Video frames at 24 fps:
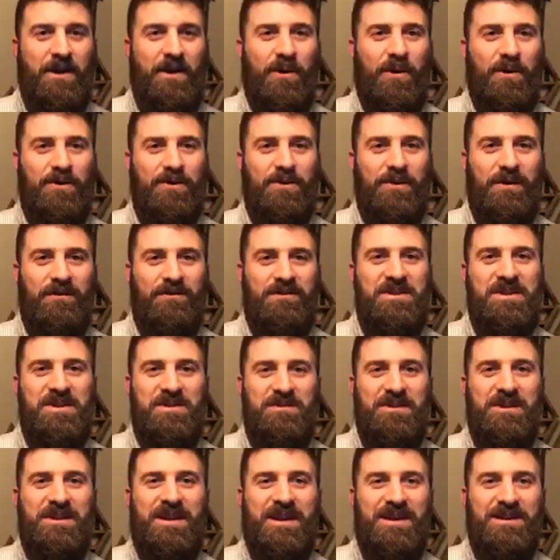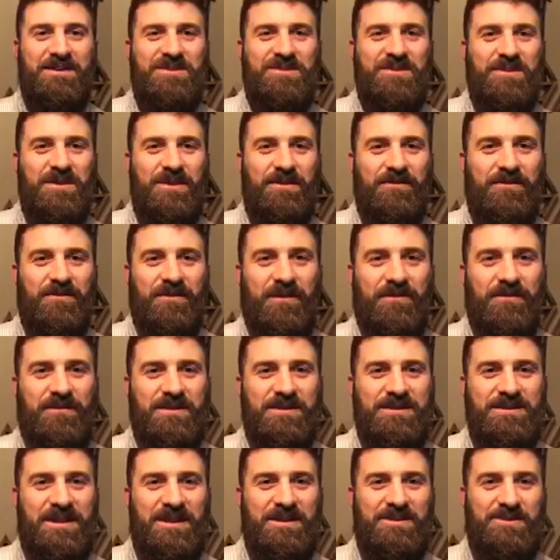or do everything we can to, if
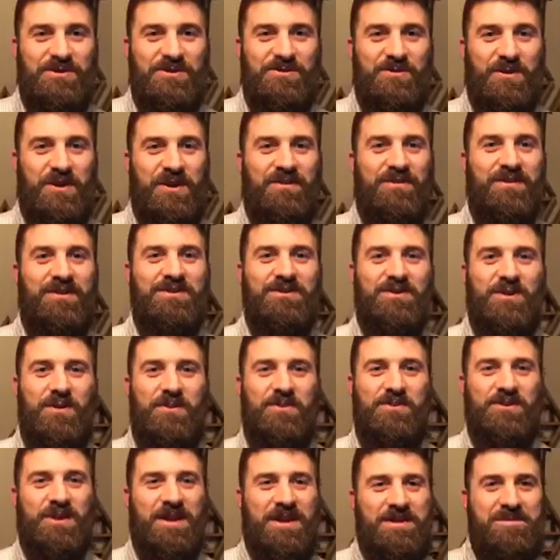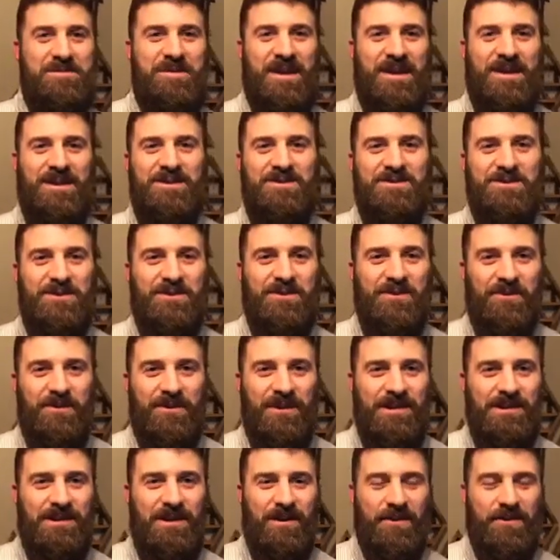it's not just one of us home trying to manage and
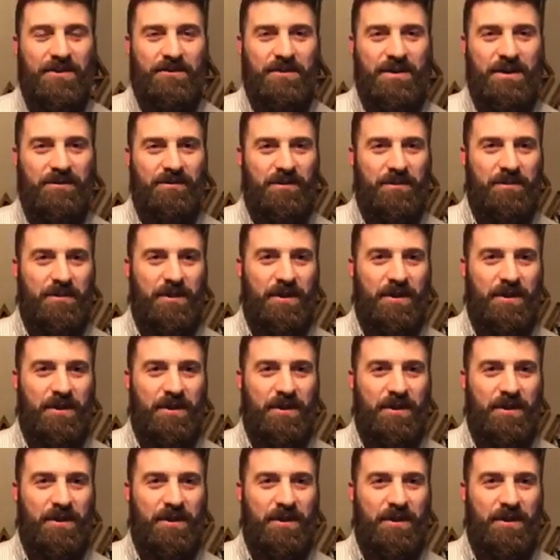corral all three of them.